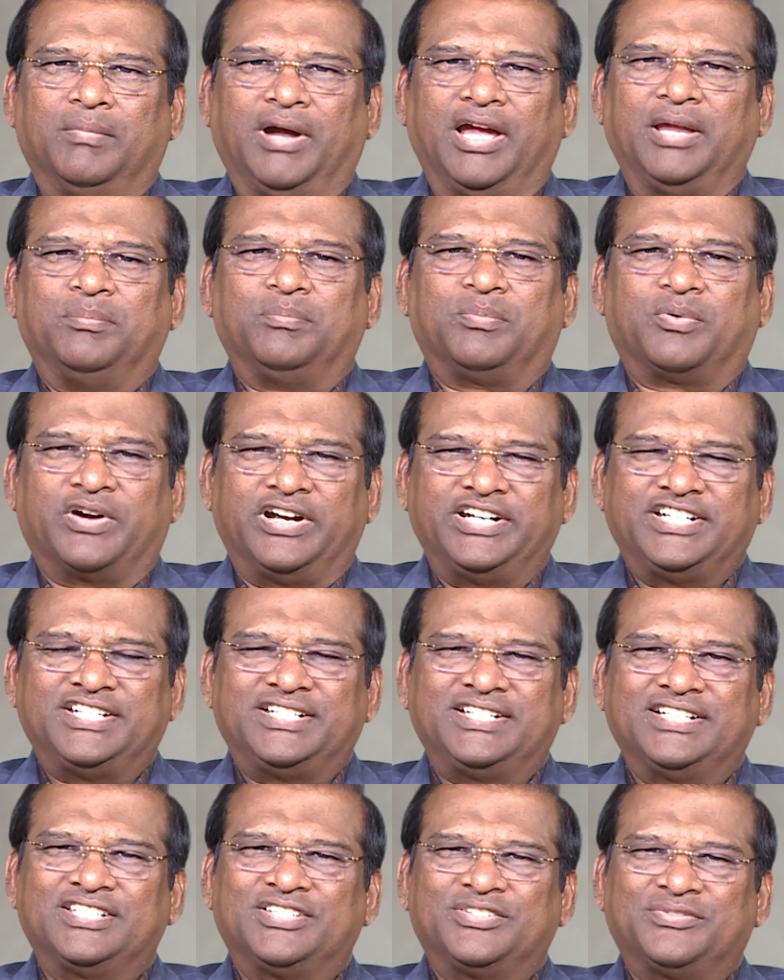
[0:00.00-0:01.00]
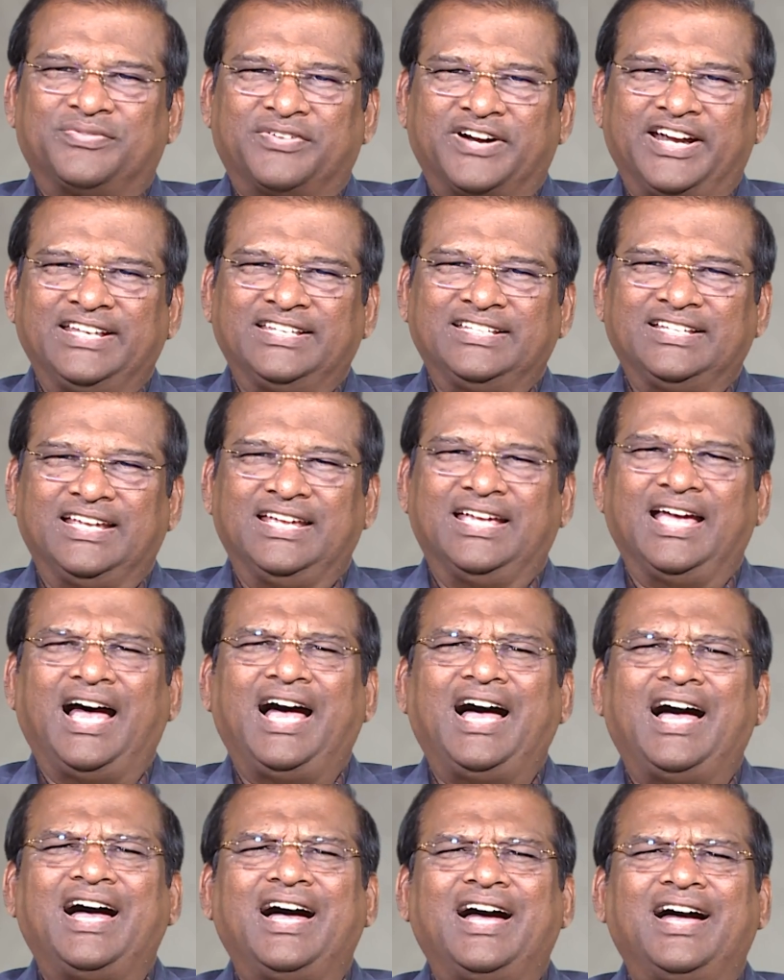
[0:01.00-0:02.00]
My precious friend,
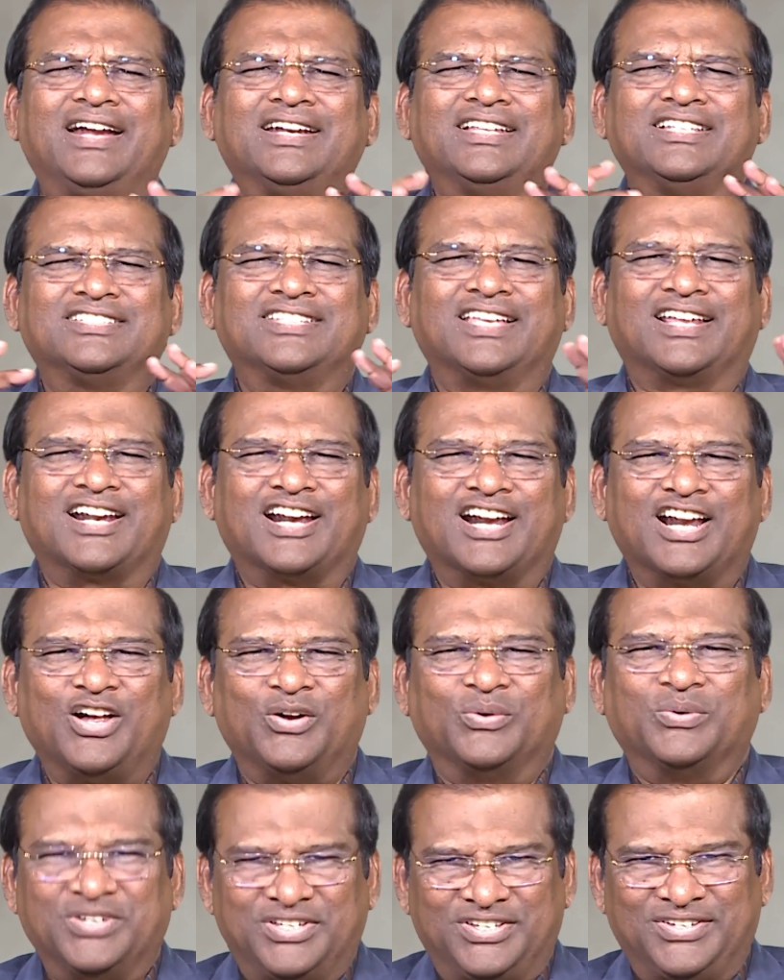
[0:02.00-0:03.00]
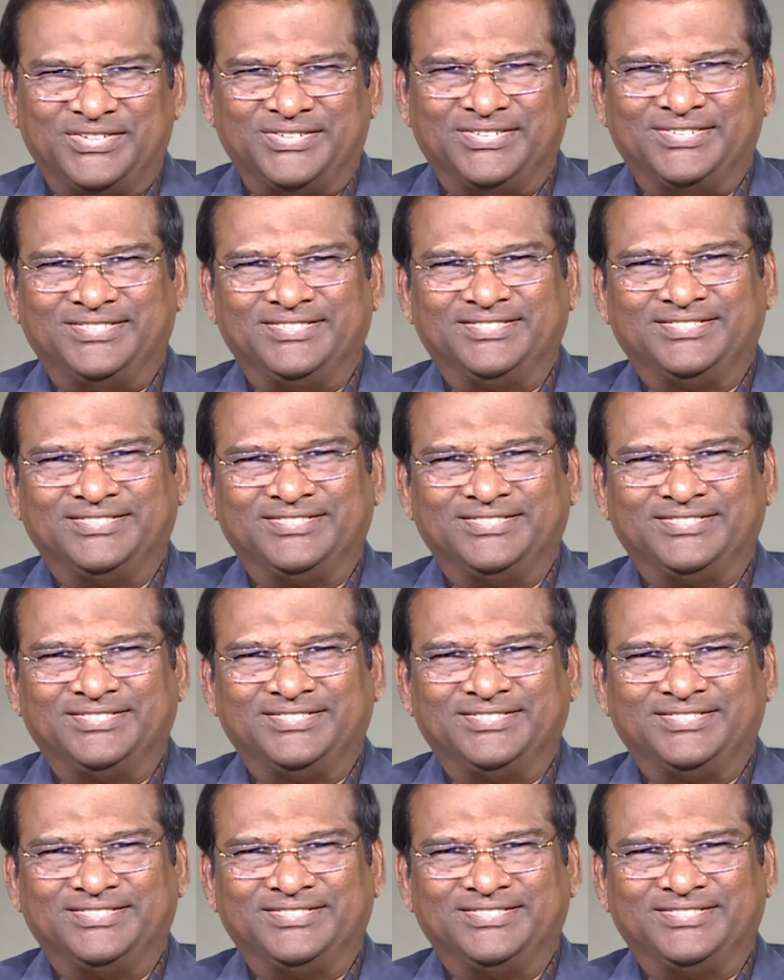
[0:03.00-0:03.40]
God is around you.